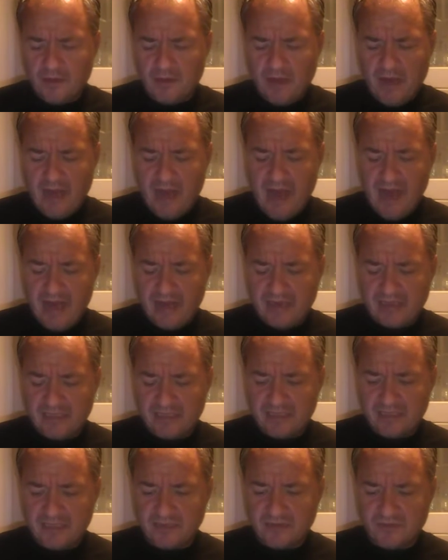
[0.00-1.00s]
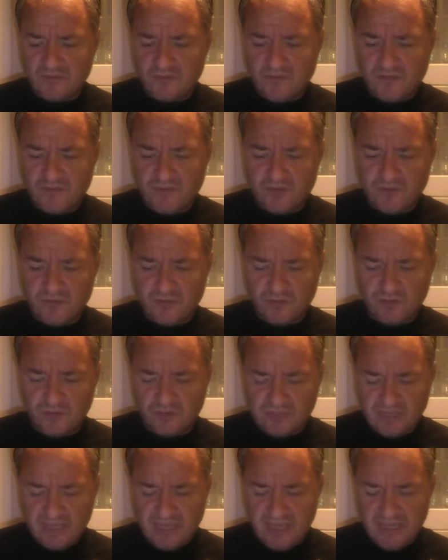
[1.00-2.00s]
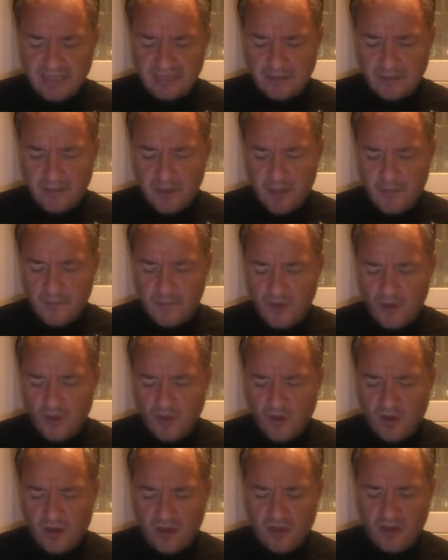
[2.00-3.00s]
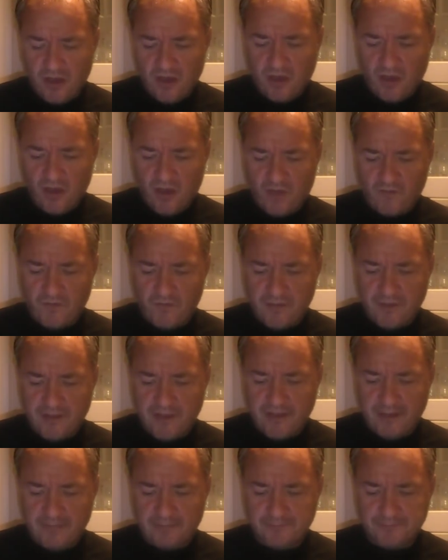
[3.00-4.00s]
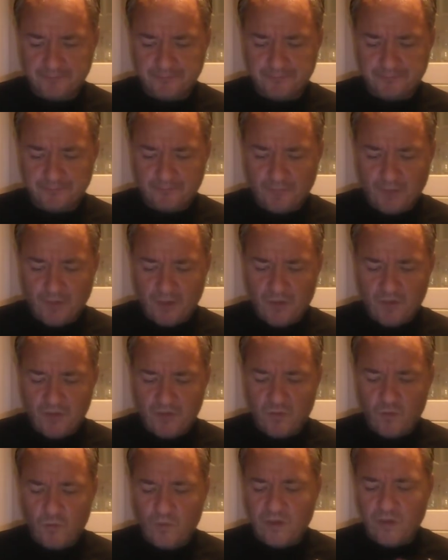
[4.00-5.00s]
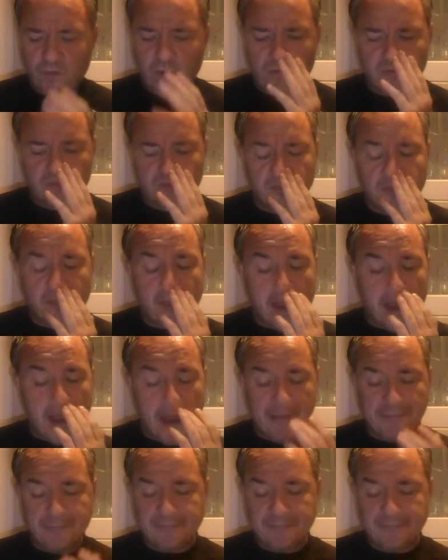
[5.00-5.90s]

highest reviews, because it is a, a perler of a beer. Riggwelter beer.